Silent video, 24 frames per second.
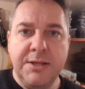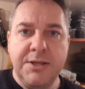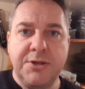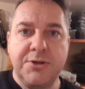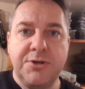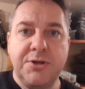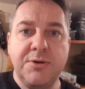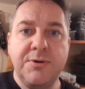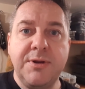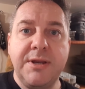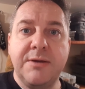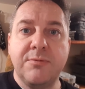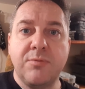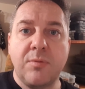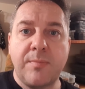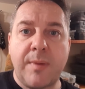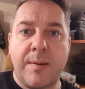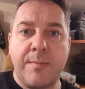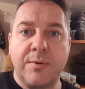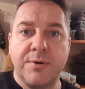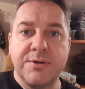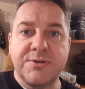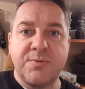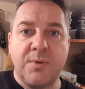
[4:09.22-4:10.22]
You do need to
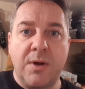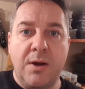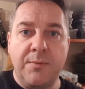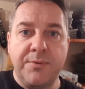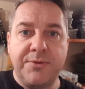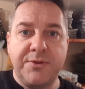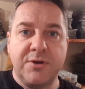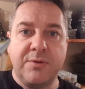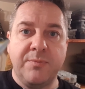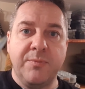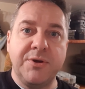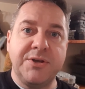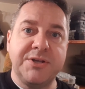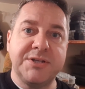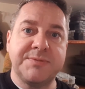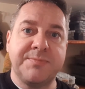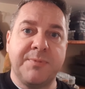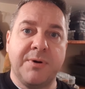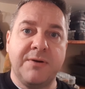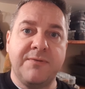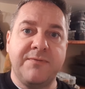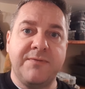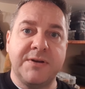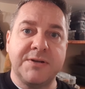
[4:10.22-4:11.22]
remember as well with the Kamooki
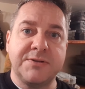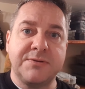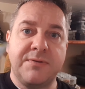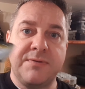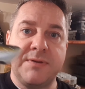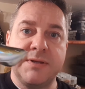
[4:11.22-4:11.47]
SmartFish